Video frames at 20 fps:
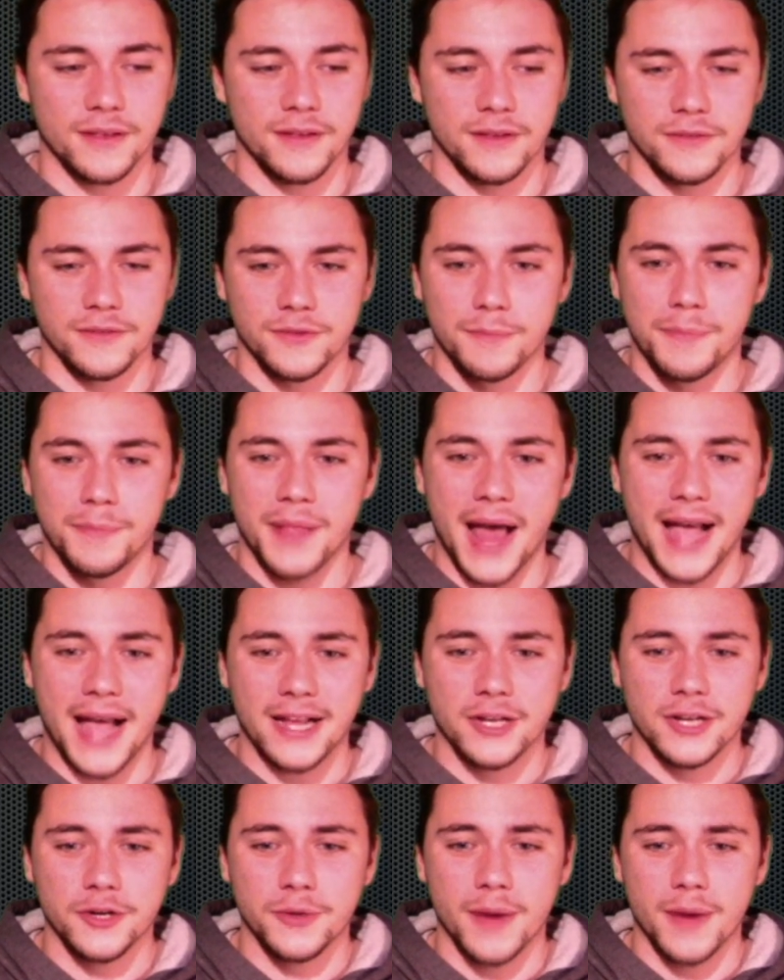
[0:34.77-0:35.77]
the
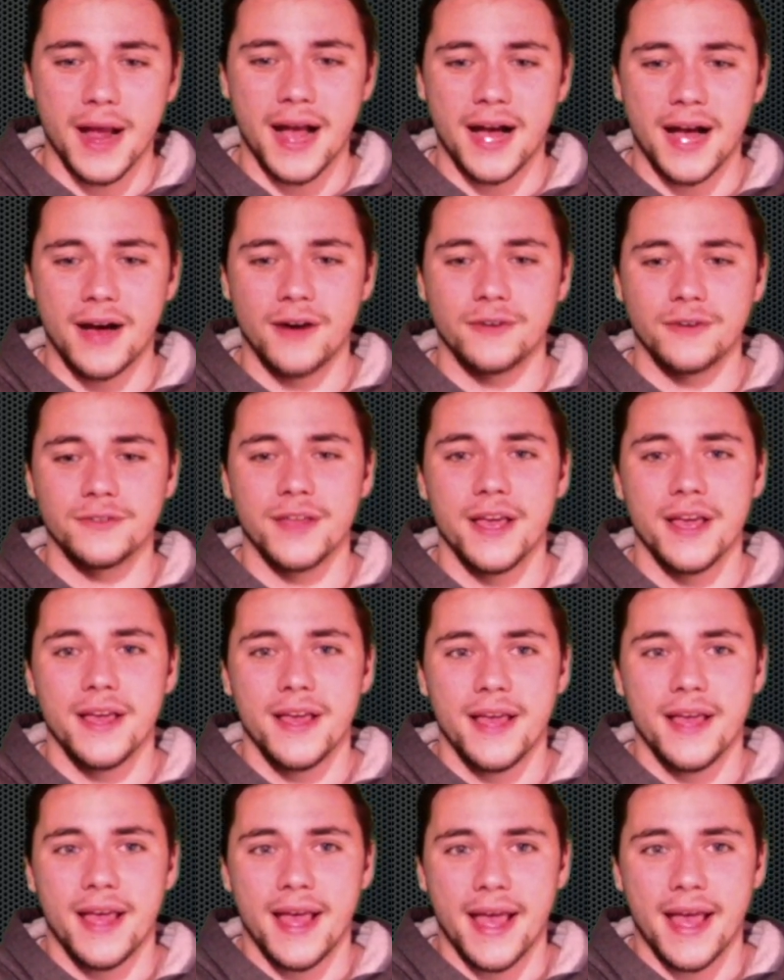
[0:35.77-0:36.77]
Black Crown
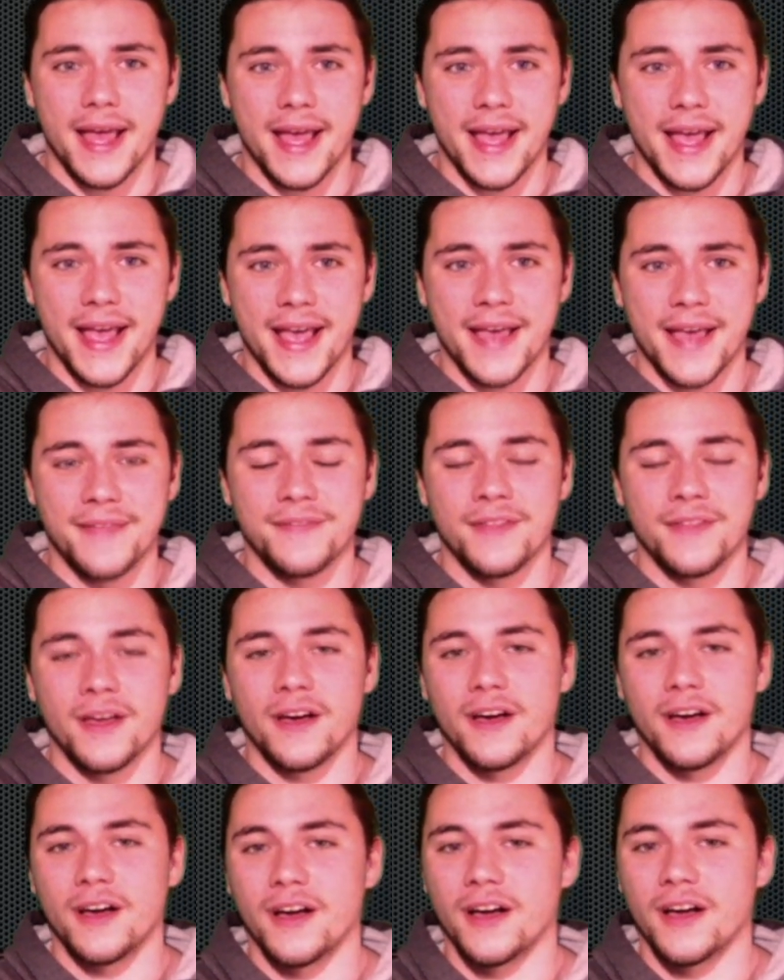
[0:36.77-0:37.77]
and
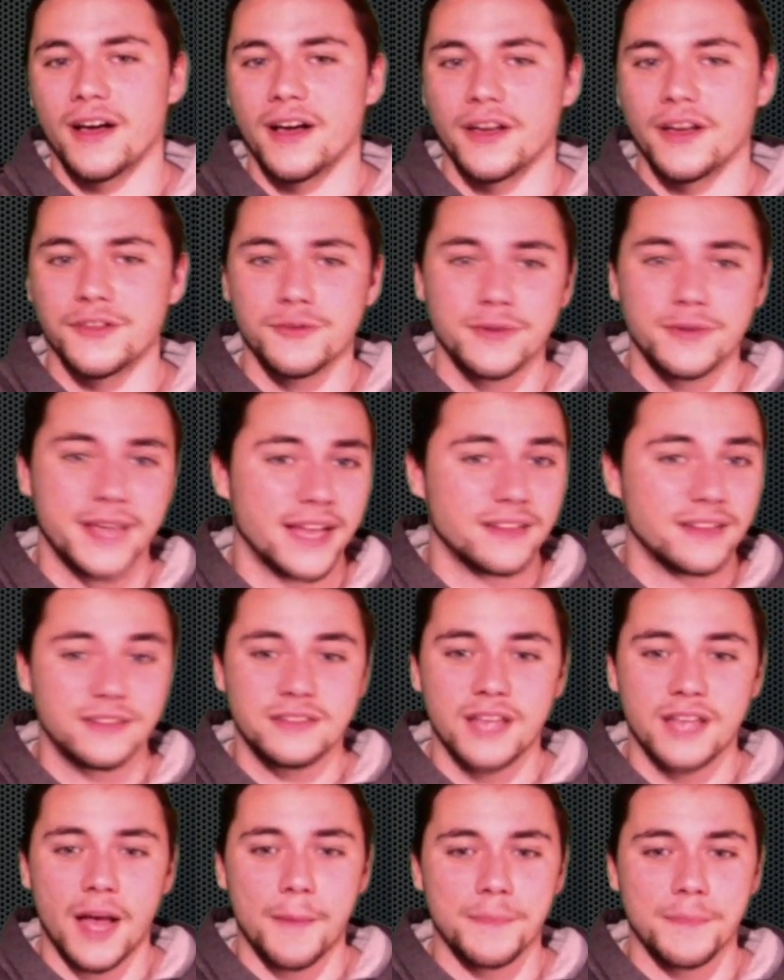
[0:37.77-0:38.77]
uh, You Can't
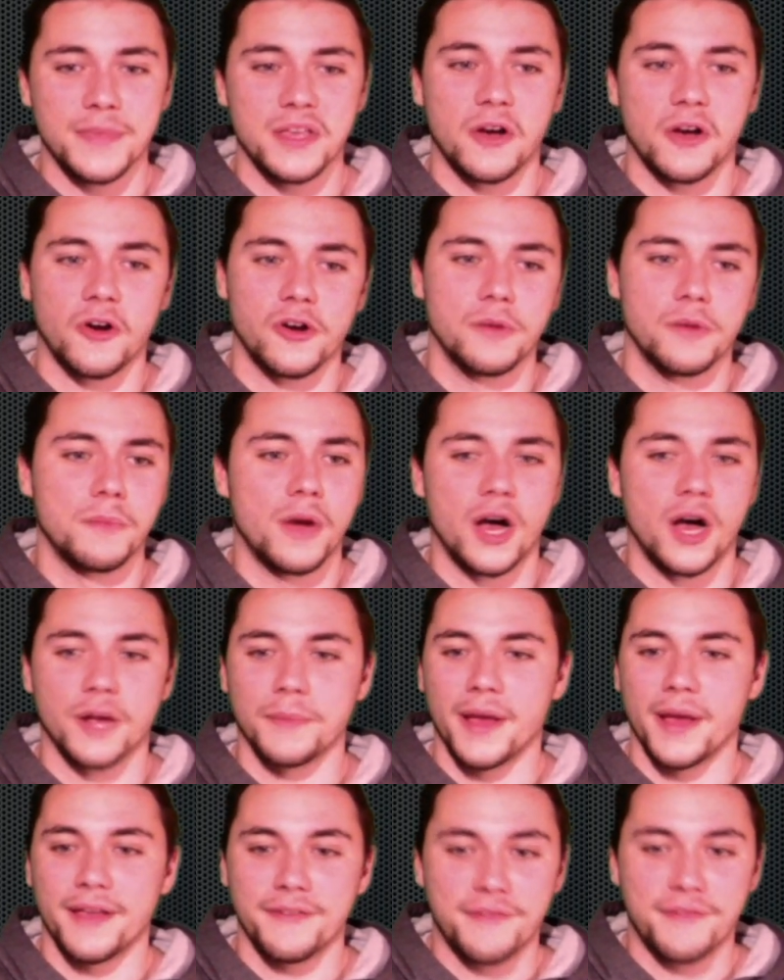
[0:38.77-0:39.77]
Stop Me are
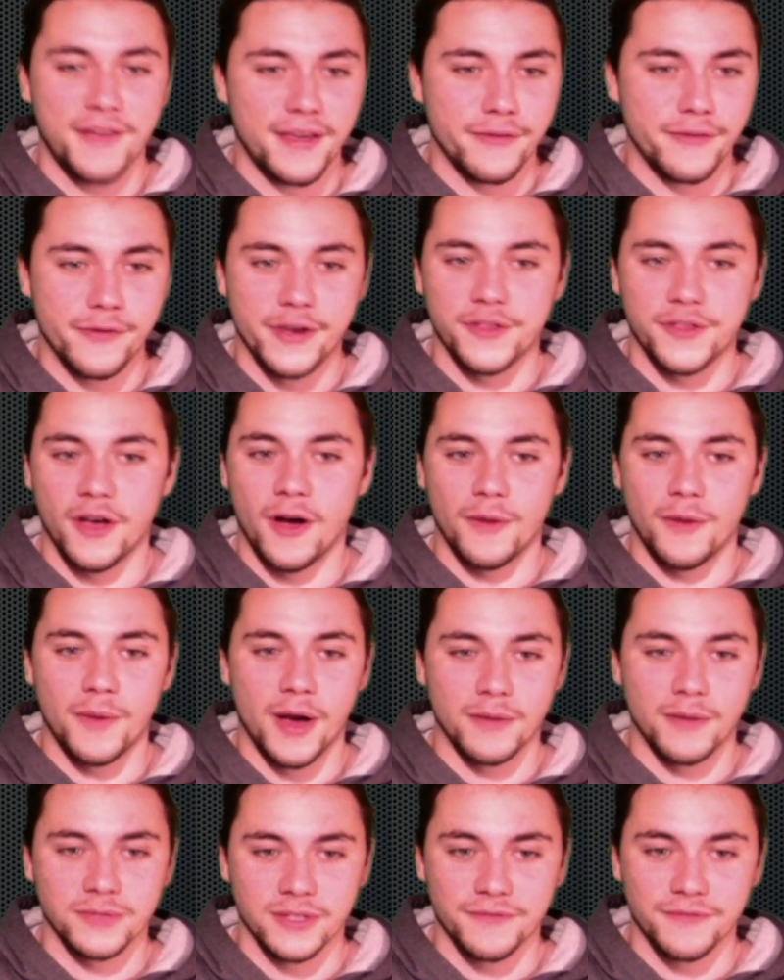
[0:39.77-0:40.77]
among my favorite
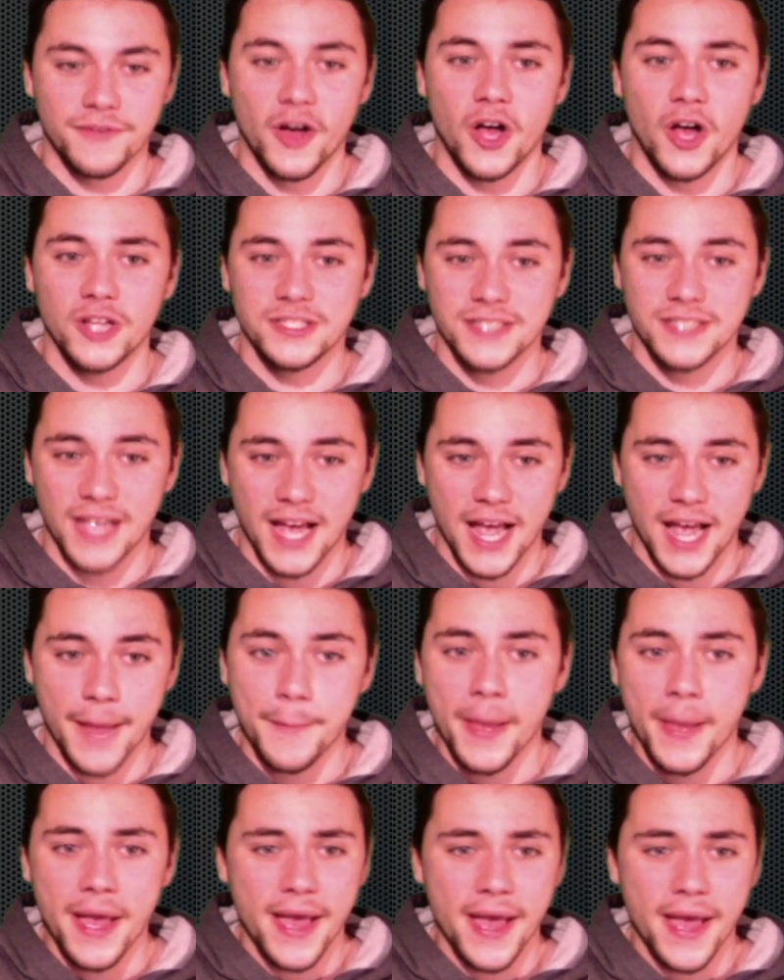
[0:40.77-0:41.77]
albums of all
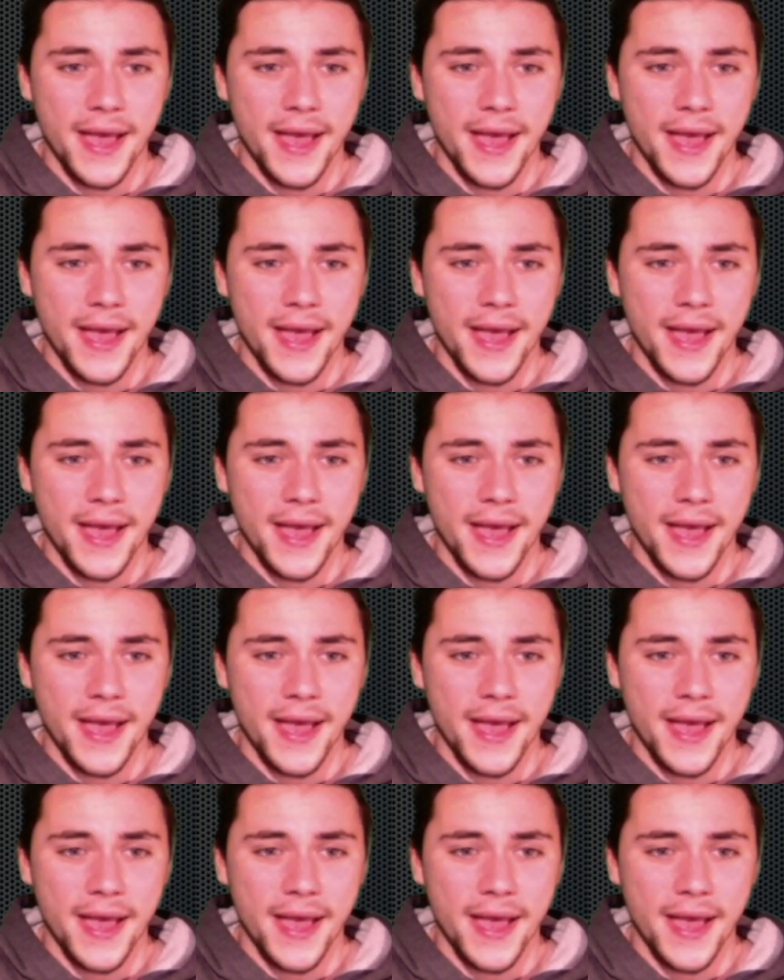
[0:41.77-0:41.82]
time.